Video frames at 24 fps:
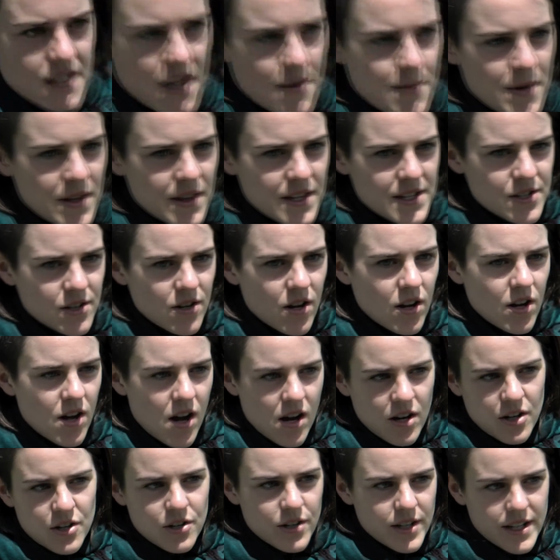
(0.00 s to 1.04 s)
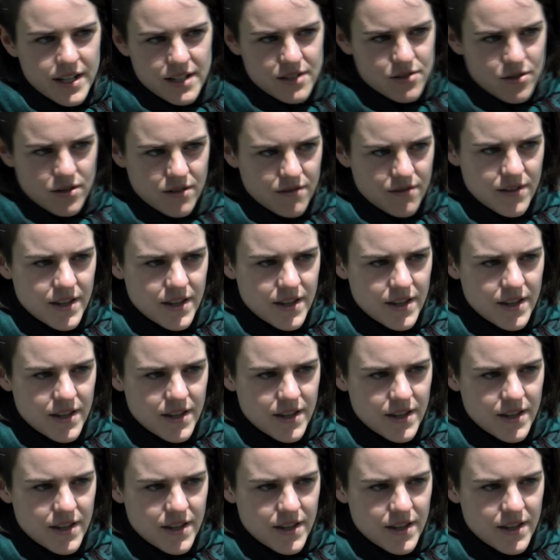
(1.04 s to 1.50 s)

I mean, these are all concrete sort of